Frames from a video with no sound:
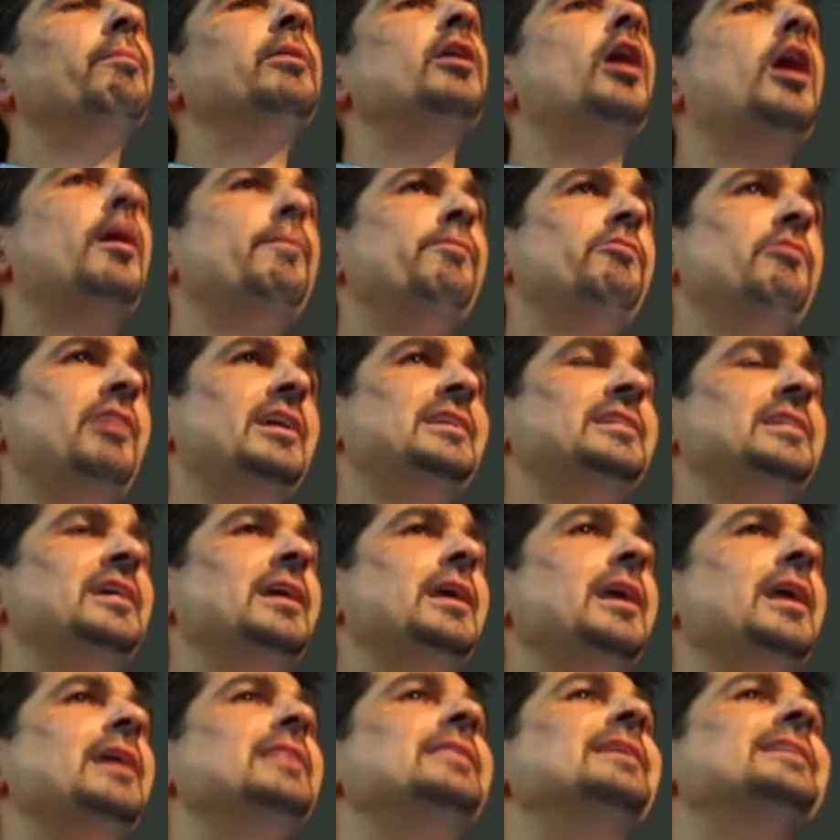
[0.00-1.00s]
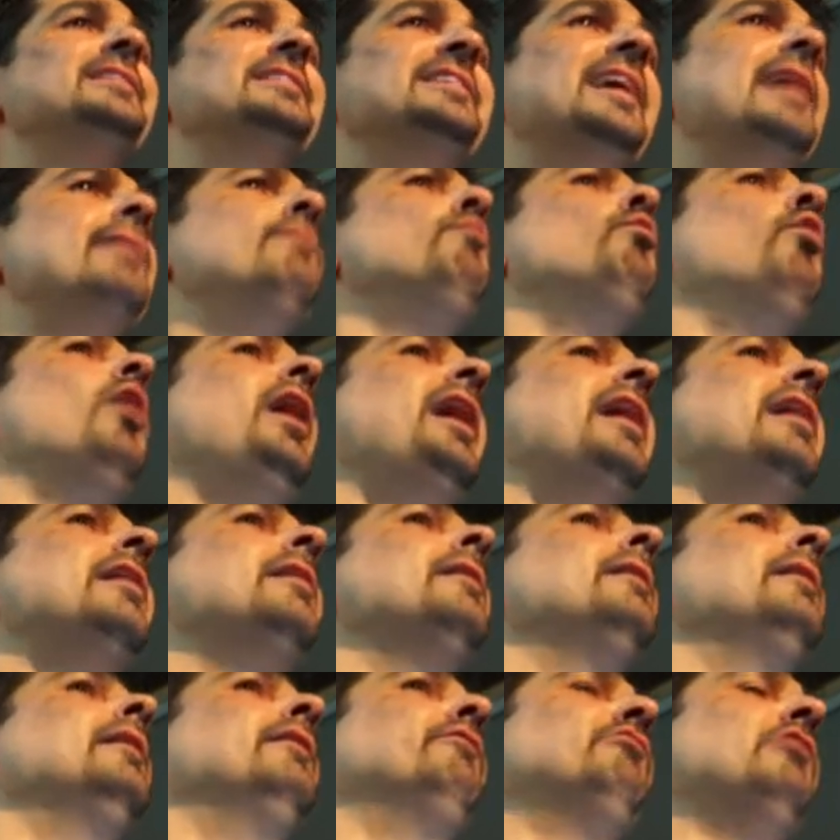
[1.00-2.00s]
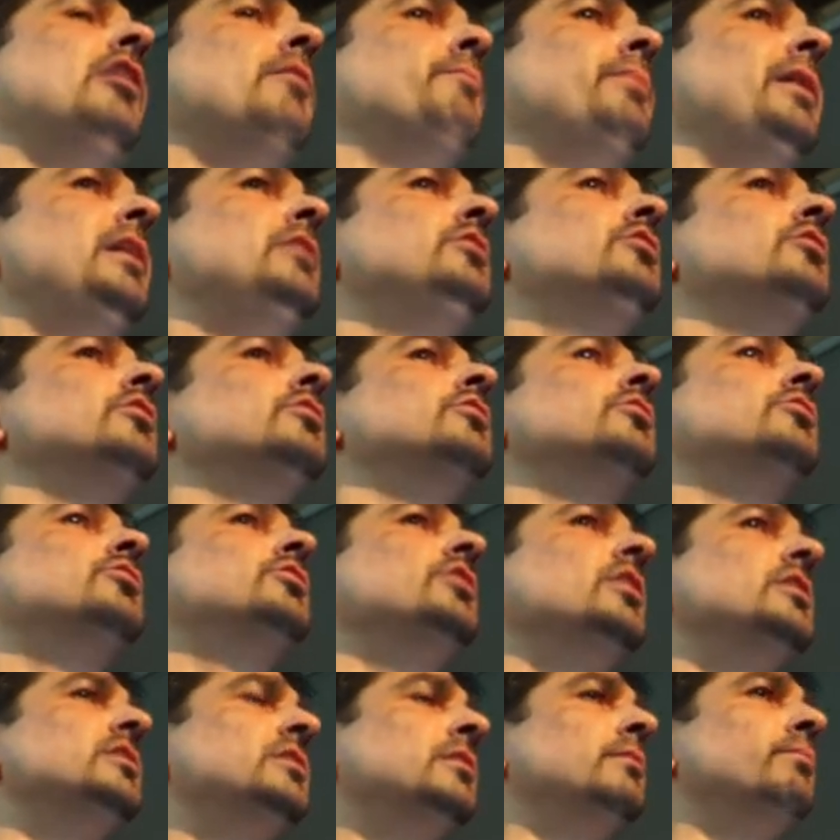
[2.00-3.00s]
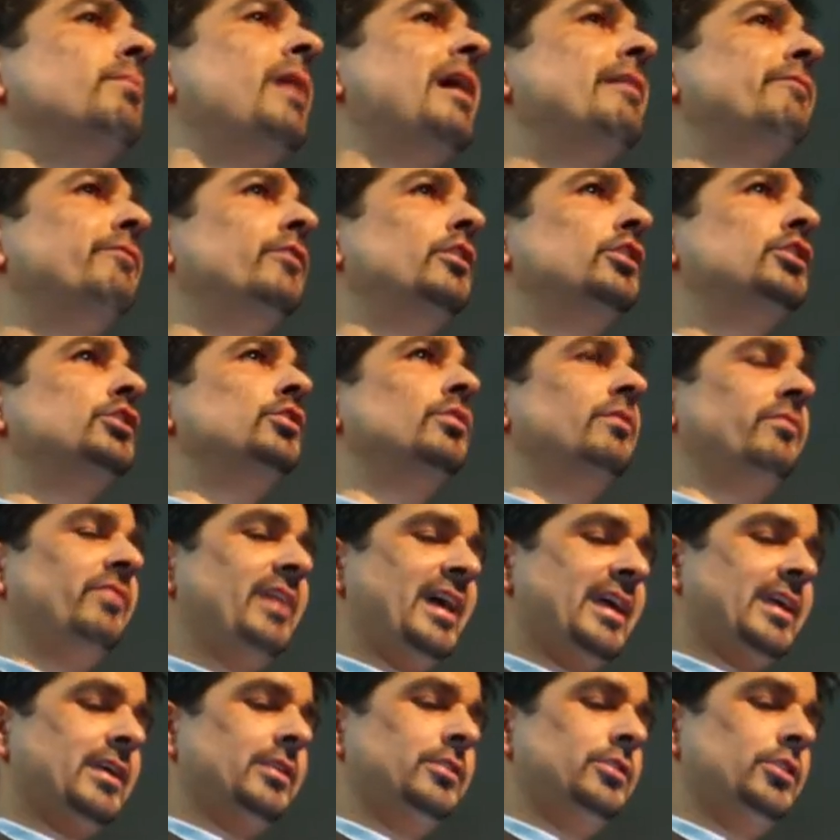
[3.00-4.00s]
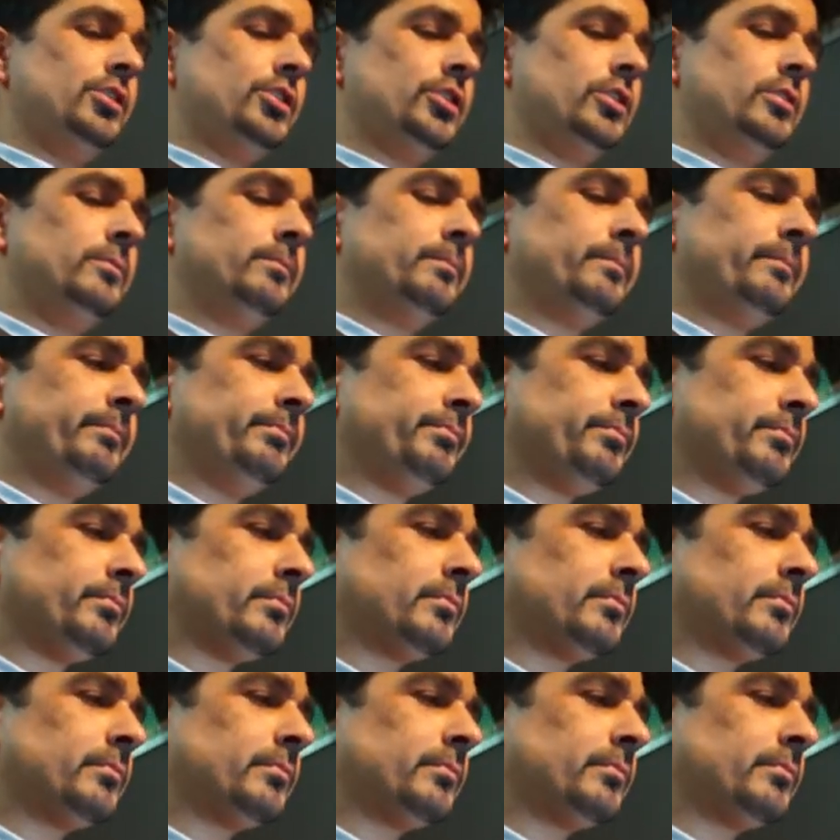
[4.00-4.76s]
not be operating in the same way for our patients just by virtue of their condition?